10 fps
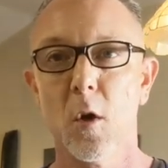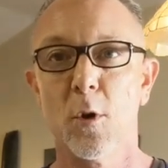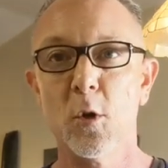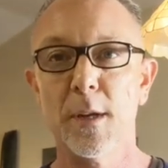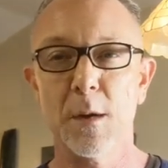
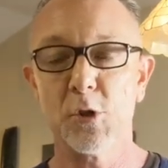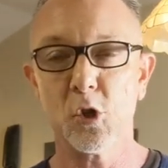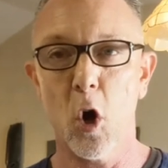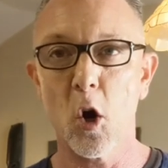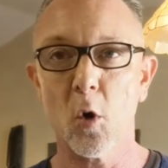when you become
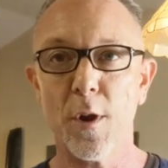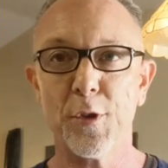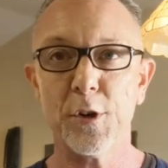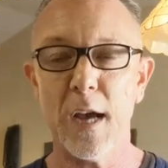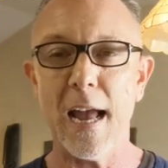stronger
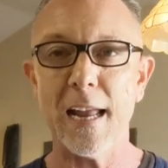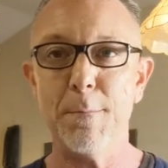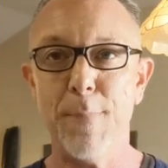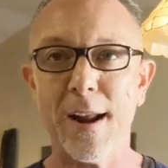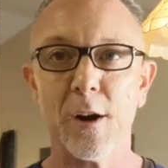with your diet
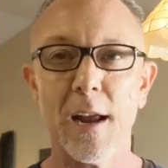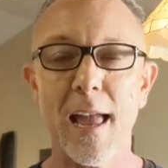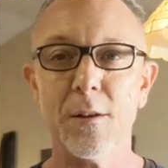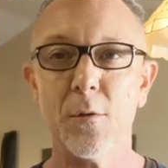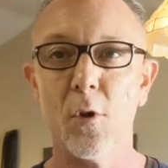and better
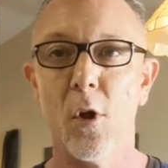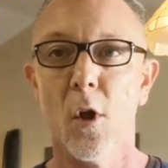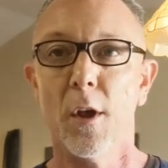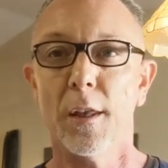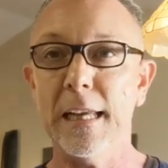at
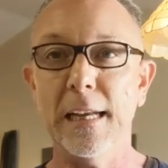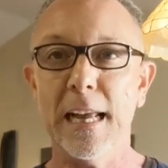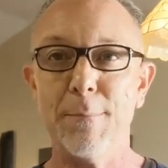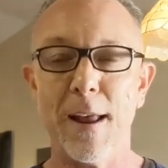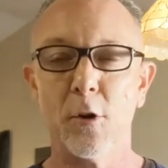
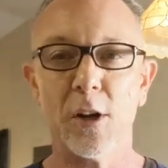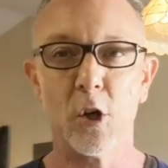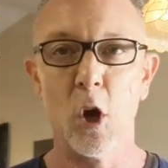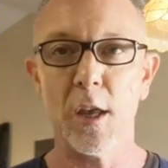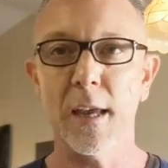eating, better at
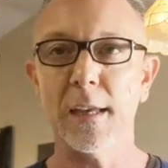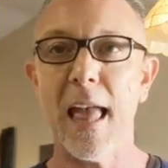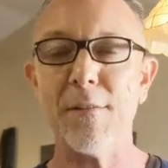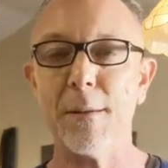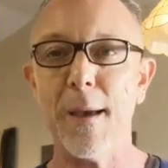cooking,
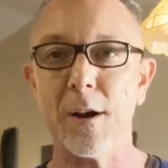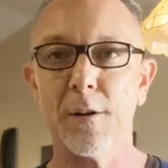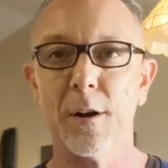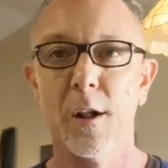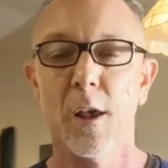having
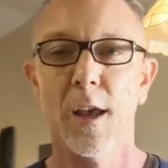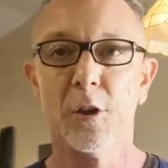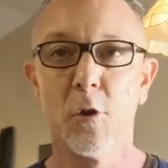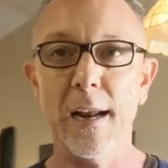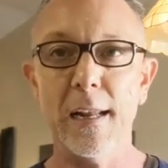better
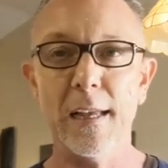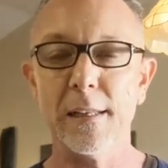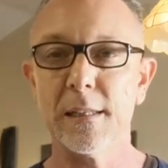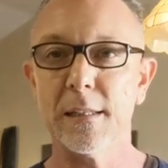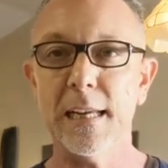
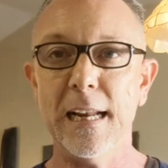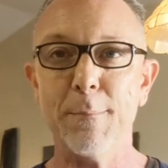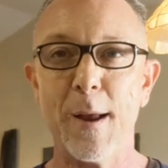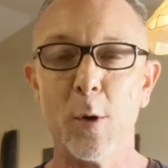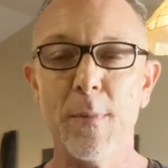ingredients,
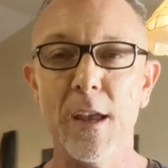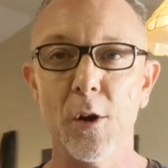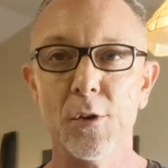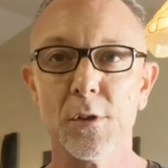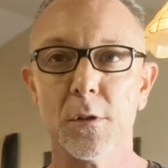eating better
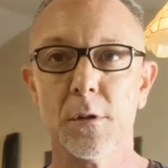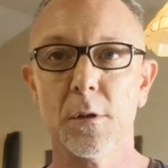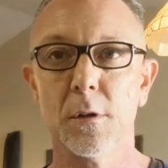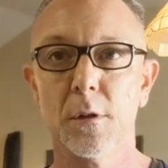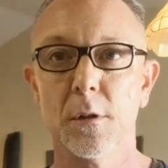meals,
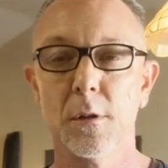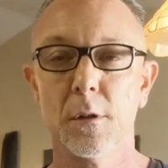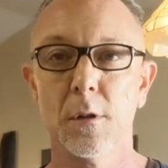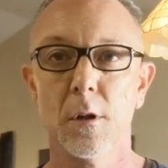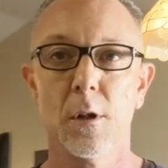
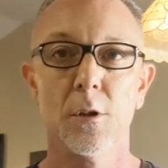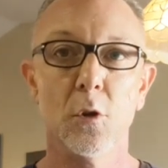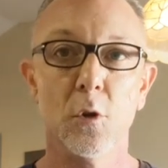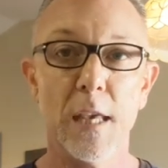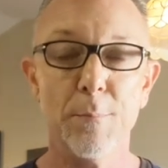
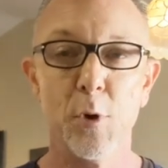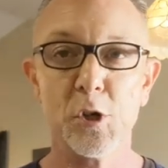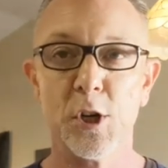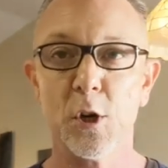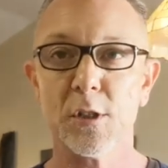you keep
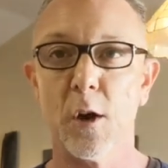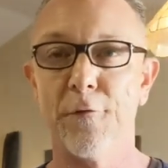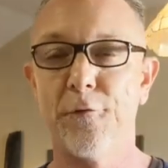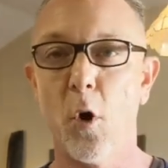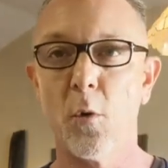pushing
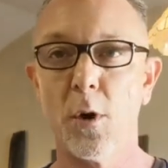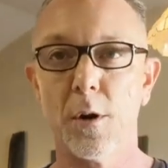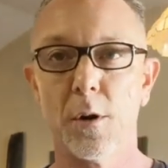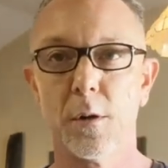yourself forward.